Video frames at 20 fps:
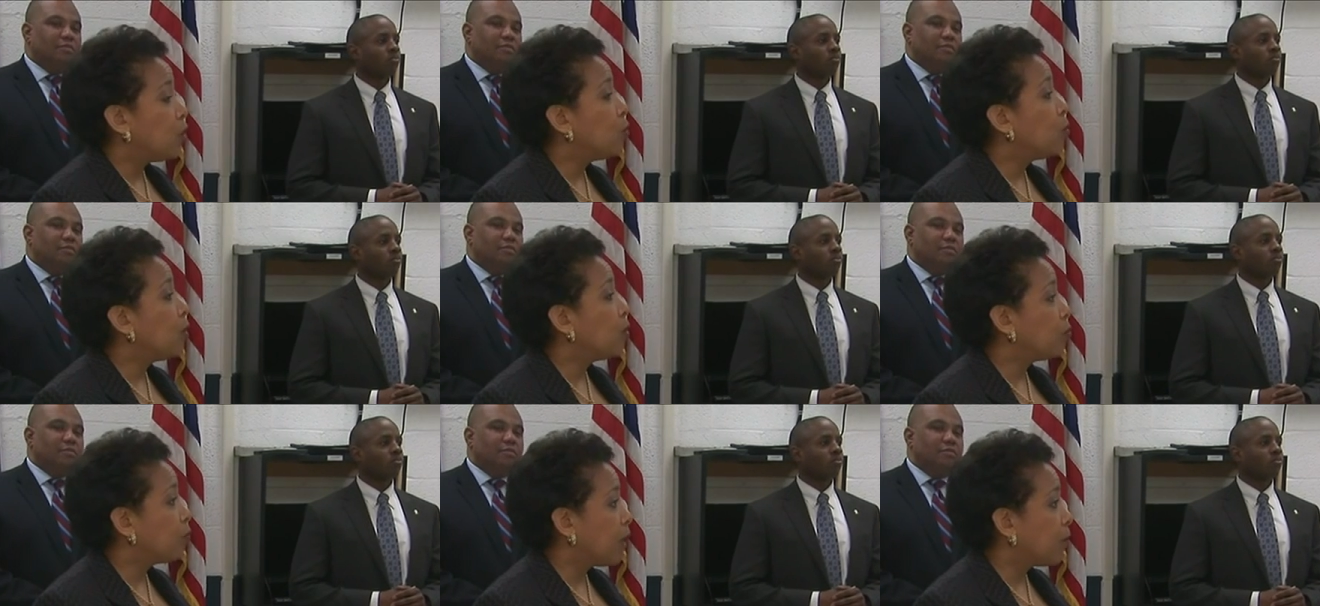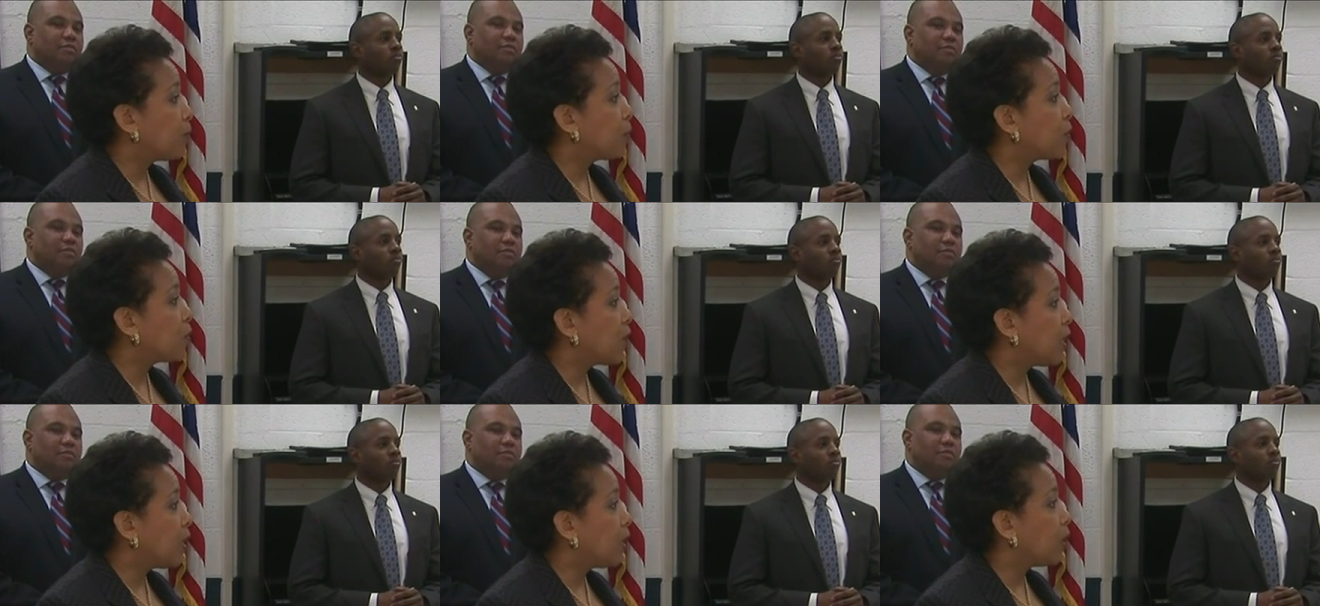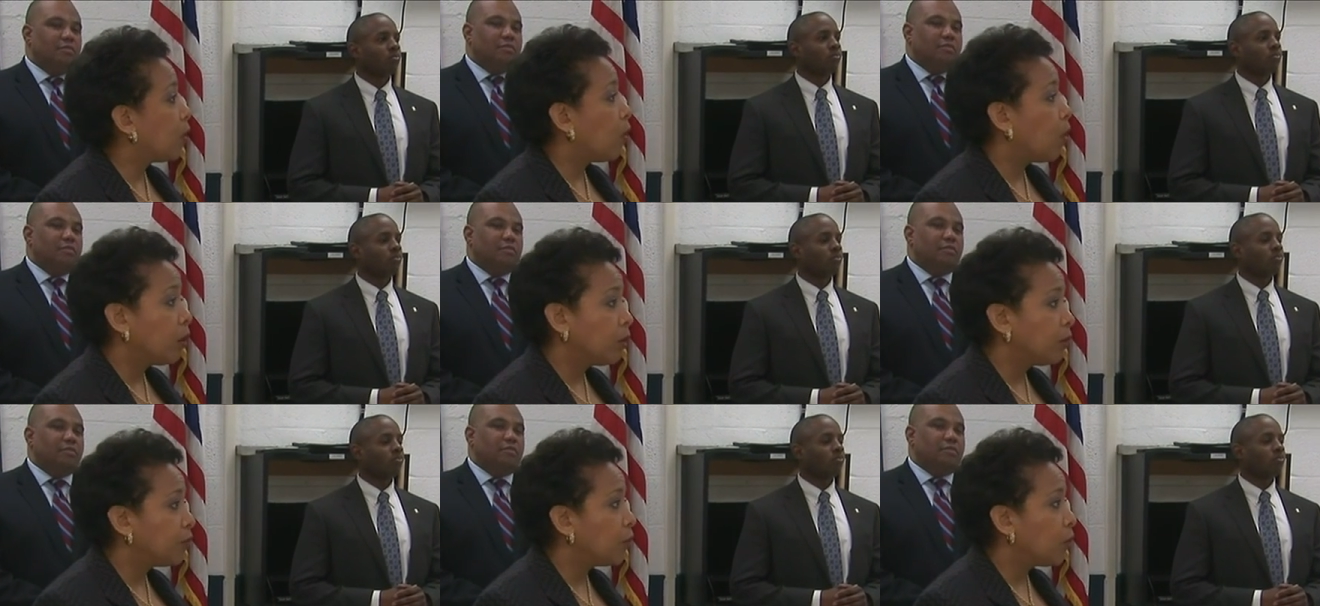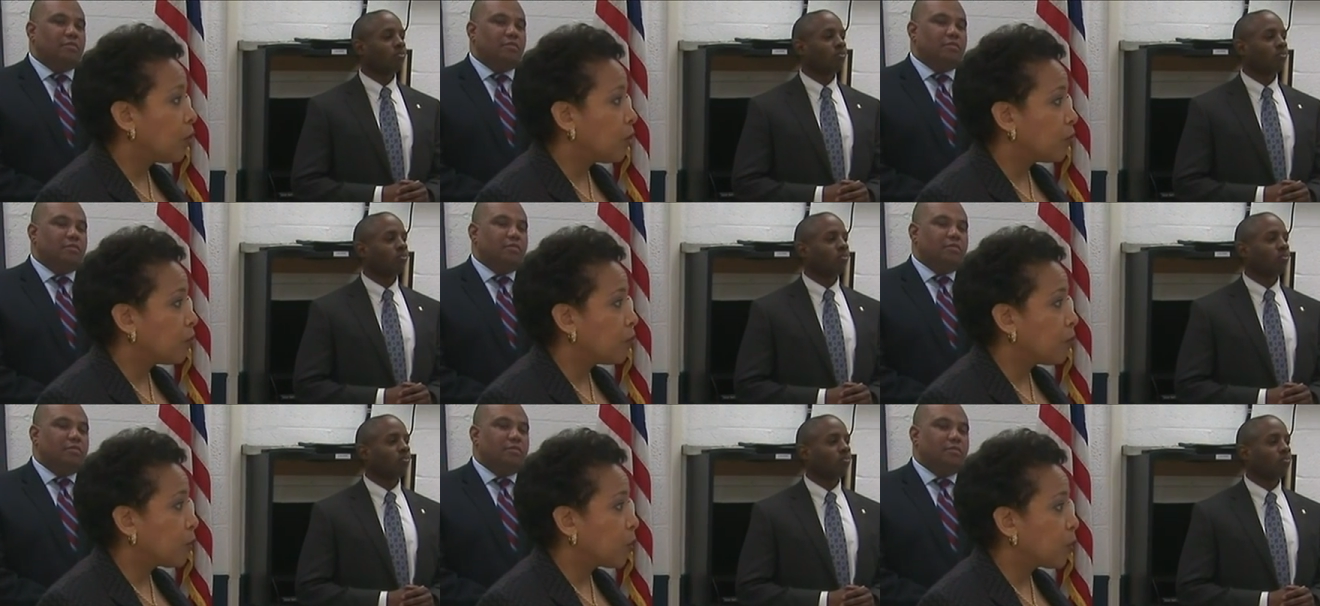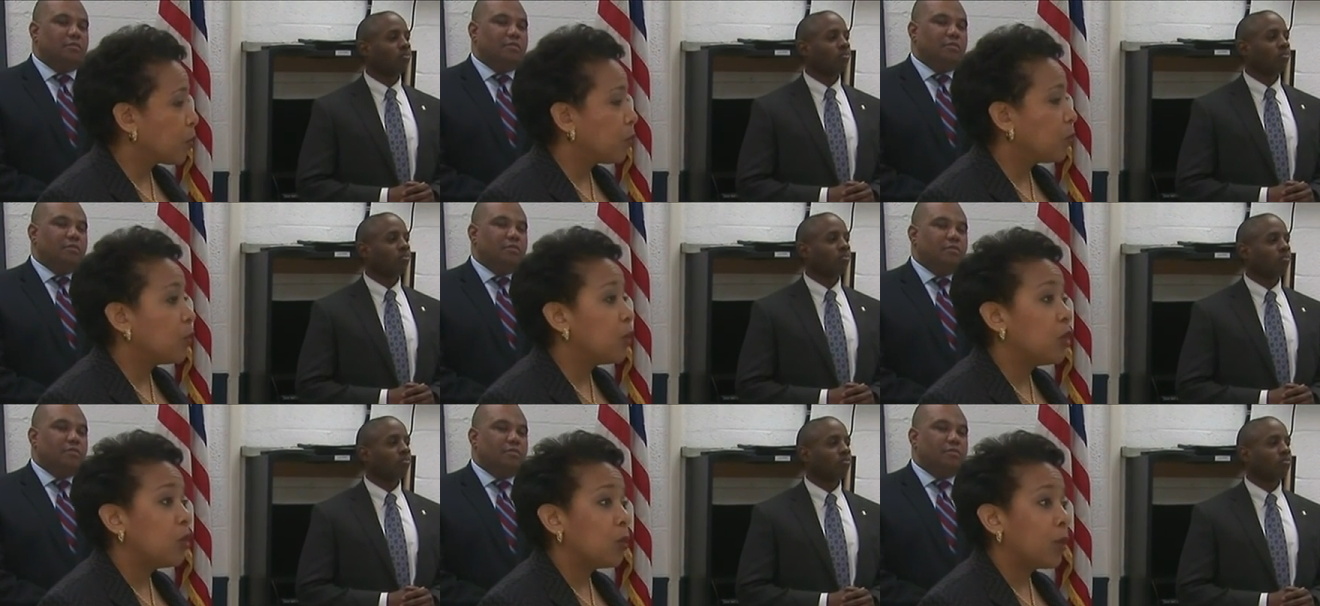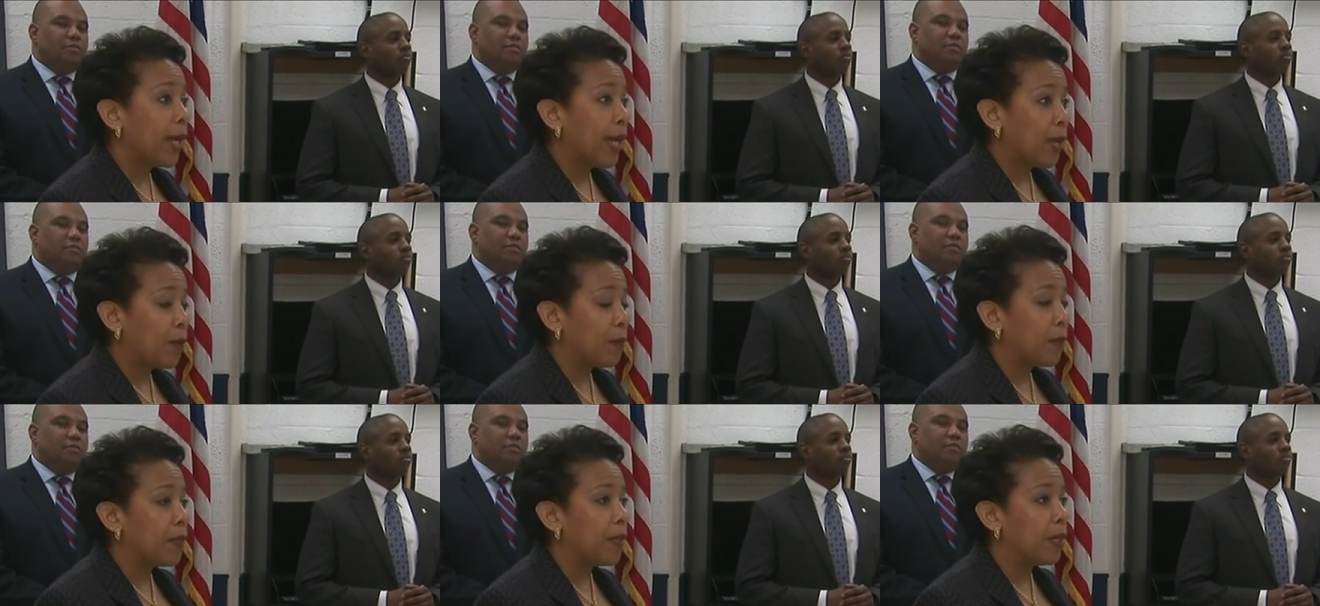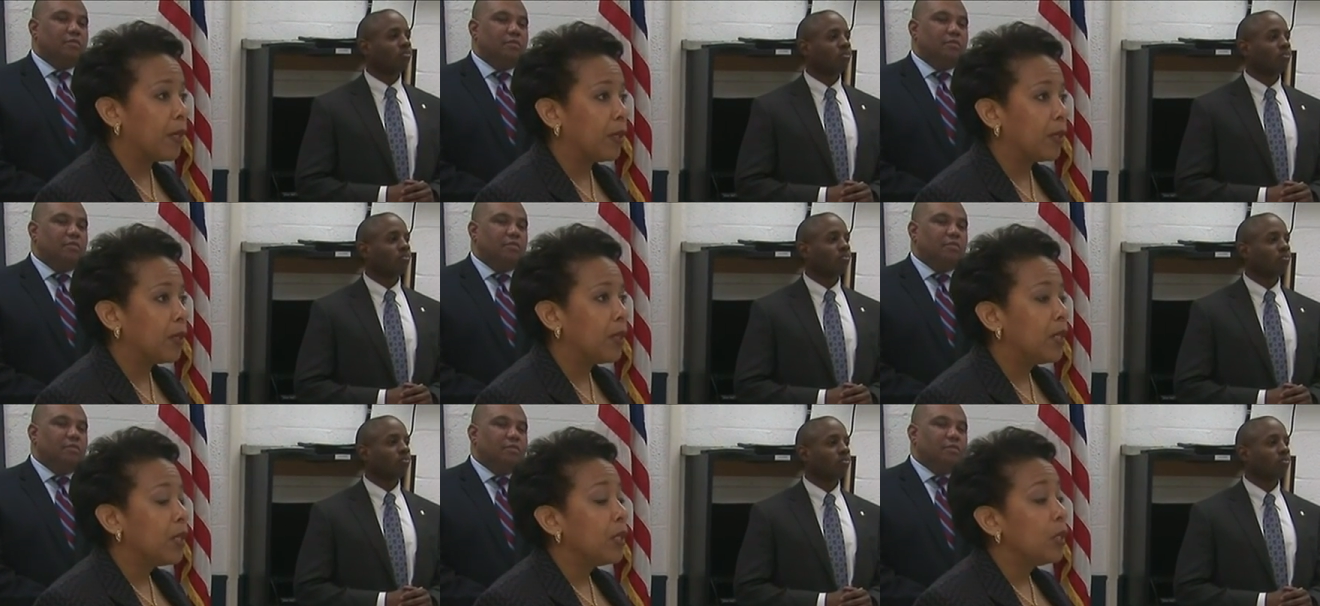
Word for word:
Speaker 1: you are representing all of law enforcement when you are out there.